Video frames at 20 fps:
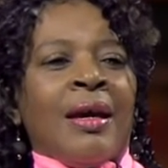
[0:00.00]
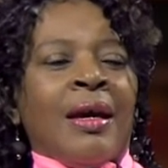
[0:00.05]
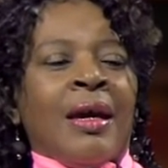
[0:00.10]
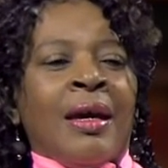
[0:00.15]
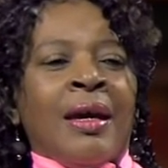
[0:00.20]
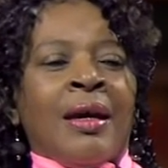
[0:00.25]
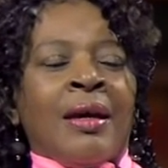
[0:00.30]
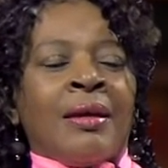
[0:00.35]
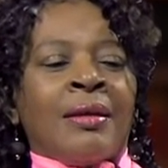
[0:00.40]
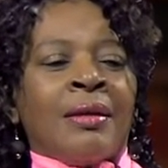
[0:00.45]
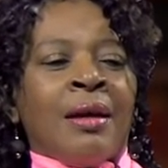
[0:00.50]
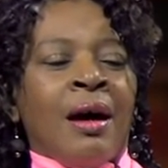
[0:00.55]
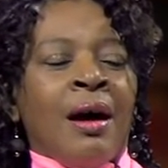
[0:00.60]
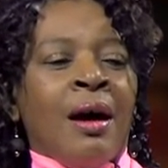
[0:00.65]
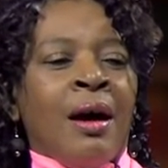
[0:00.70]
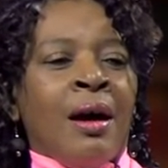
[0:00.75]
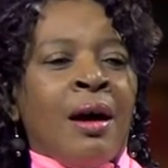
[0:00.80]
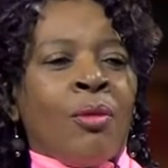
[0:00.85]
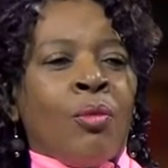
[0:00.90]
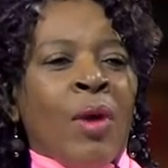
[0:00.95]
in
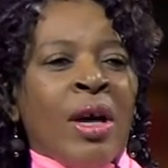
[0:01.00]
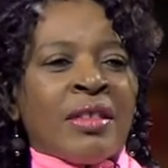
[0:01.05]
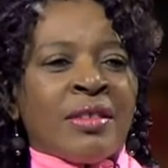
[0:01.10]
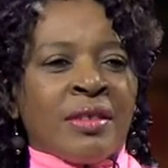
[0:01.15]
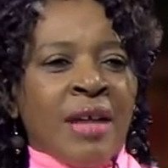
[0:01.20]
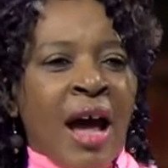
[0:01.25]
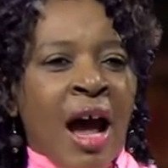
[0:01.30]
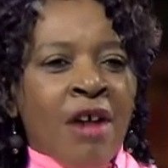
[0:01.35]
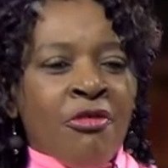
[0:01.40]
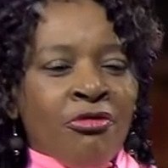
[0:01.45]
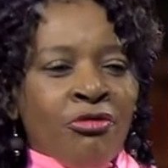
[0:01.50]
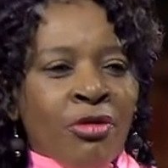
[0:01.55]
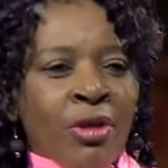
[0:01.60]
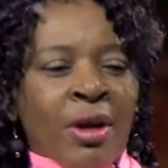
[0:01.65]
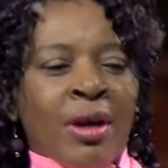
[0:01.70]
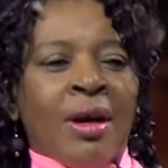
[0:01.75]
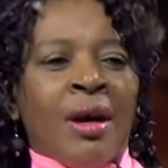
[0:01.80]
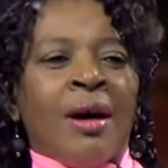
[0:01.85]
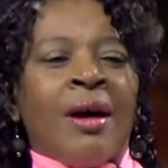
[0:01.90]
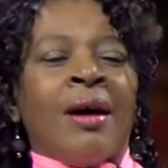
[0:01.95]
uh, West
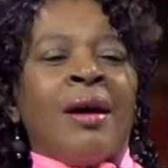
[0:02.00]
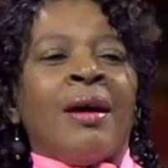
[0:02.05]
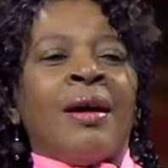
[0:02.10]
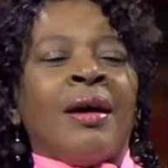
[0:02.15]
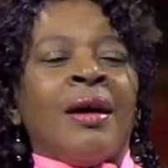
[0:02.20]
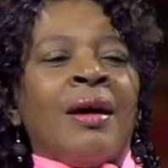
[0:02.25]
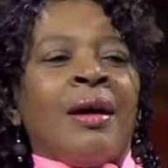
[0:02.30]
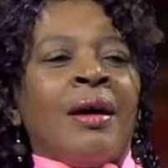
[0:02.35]
Africa,